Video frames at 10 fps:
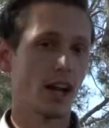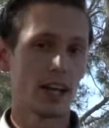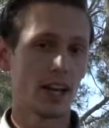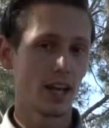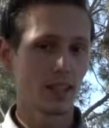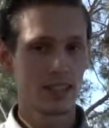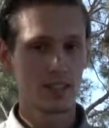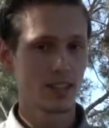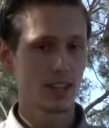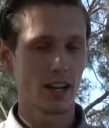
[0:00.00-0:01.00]
Again,
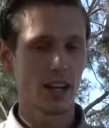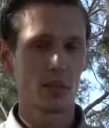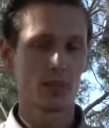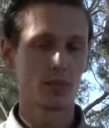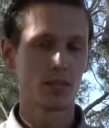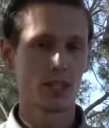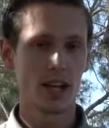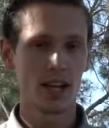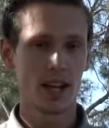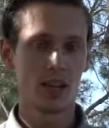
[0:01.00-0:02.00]
this is gonna help them
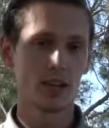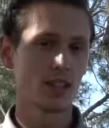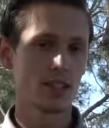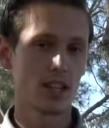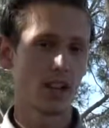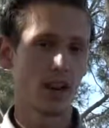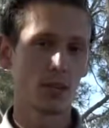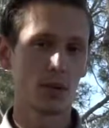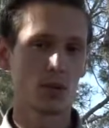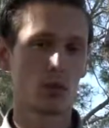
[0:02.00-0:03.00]
stay down, and it's gonna help us